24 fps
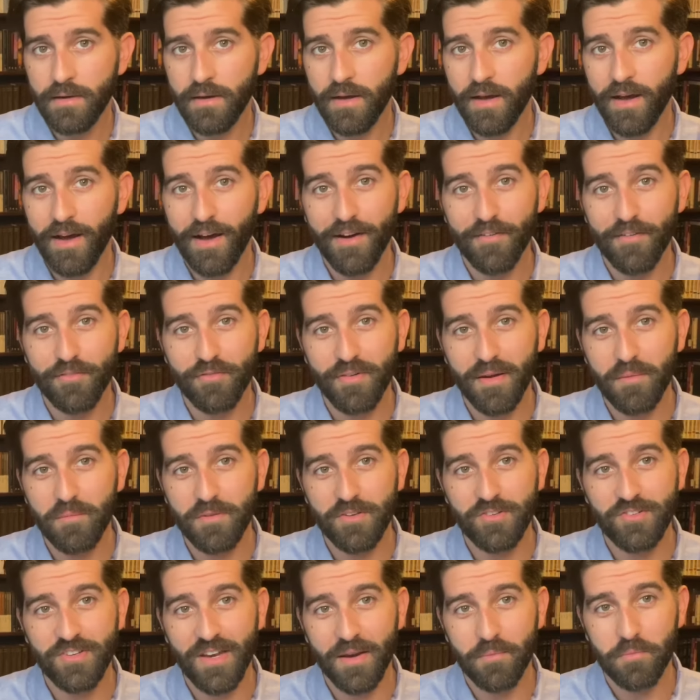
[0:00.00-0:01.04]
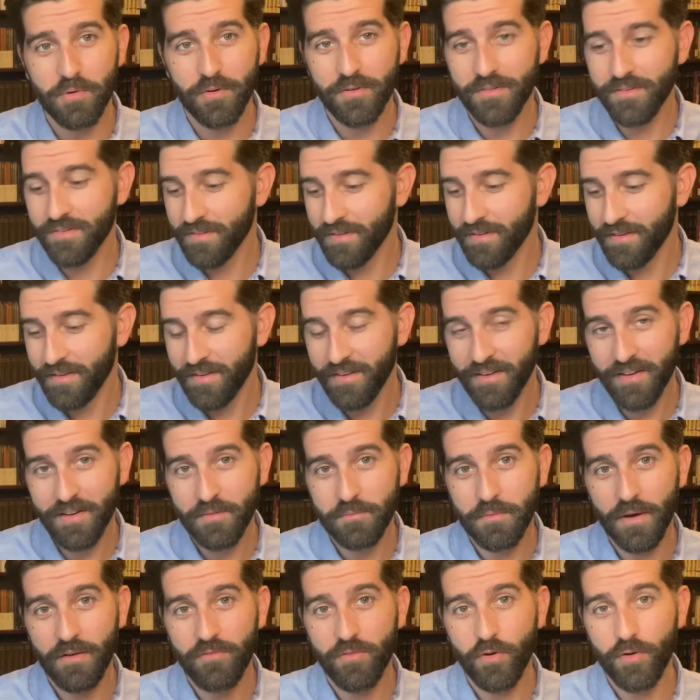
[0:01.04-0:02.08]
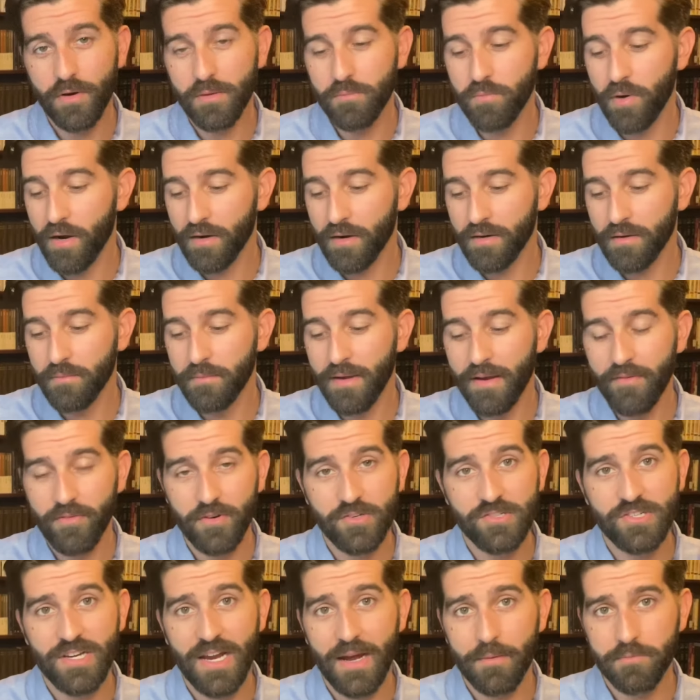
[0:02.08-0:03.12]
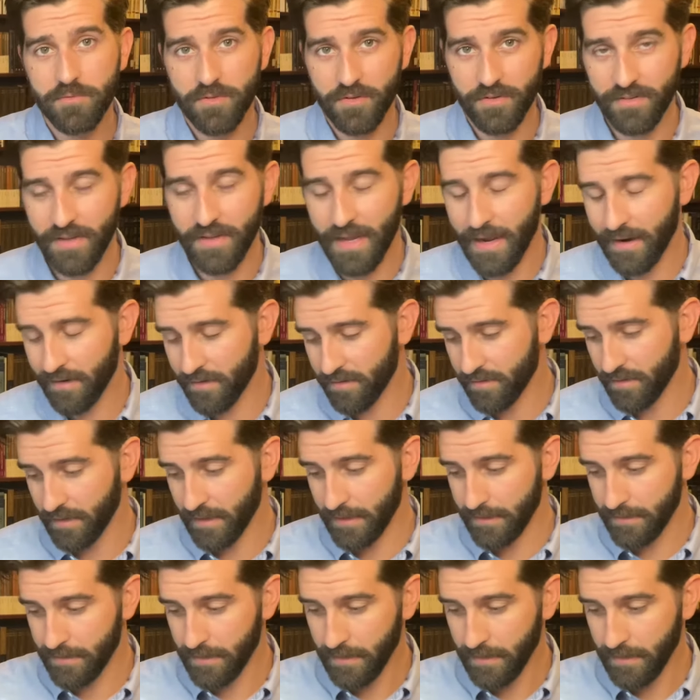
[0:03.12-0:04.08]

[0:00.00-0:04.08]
Uh, Family Shepherds by Voddie Baucham. Every chapter is excellent.